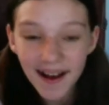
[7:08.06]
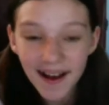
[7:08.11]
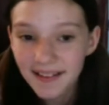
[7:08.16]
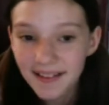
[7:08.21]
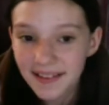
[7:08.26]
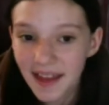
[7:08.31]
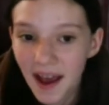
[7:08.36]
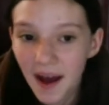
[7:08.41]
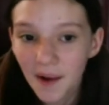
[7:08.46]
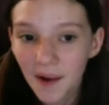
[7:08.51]

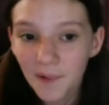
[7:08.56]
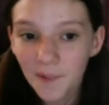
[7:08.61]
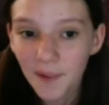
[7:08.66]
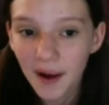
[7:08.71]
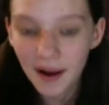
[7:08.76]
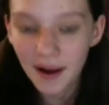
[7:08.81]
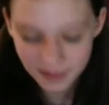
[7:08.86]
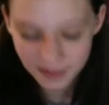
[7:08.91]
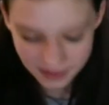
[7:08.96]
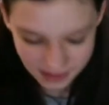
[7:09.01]
Now,
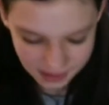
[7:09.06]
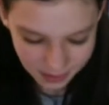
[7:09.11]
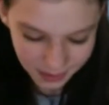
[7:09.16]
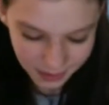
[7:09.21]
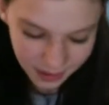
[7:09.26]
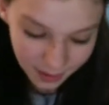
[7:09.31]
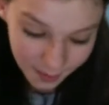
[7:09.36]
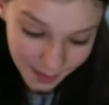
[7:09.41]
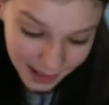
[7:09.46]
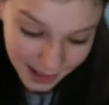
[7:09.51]
after this, we're
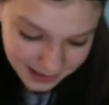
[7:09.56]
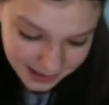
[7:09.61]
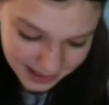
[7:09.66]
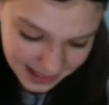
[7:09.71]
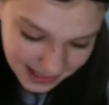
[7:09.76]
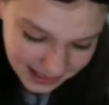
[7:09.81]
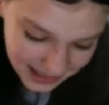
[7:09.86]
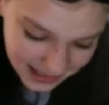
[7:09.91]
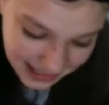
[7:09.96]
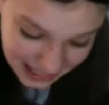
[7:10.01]
going to go back to
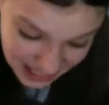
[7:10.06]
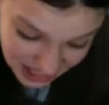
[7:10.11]
things in